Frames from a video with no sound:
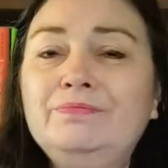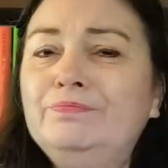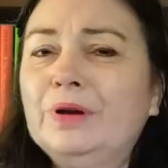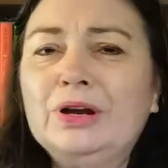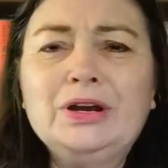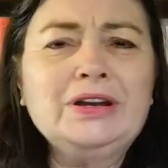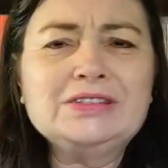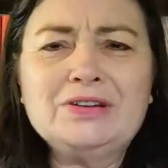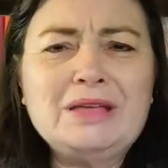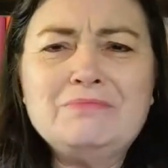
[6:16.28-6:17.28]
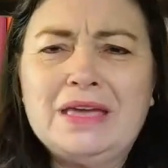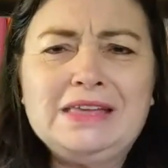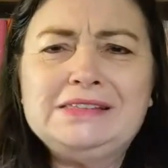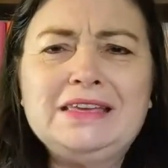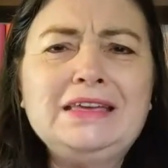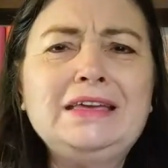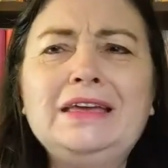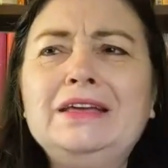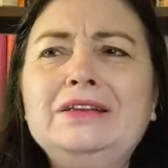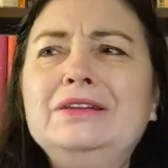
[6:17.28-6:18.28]
bird, is her name Maisie,
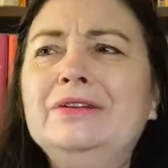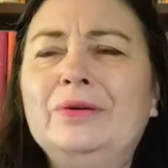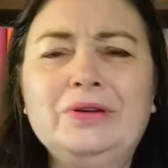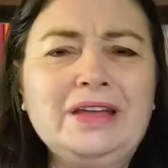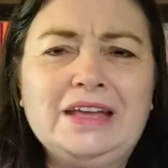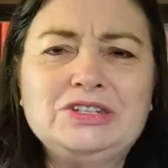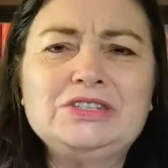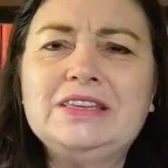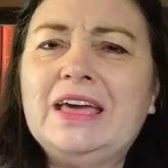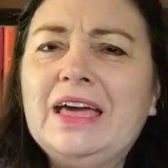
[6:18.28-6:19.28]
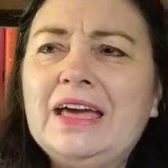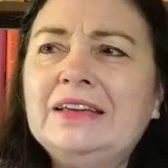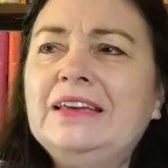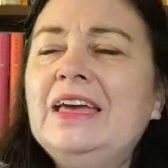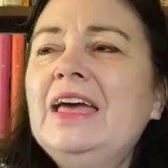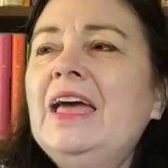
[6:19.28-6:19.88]
in Horton Hatches the Egg.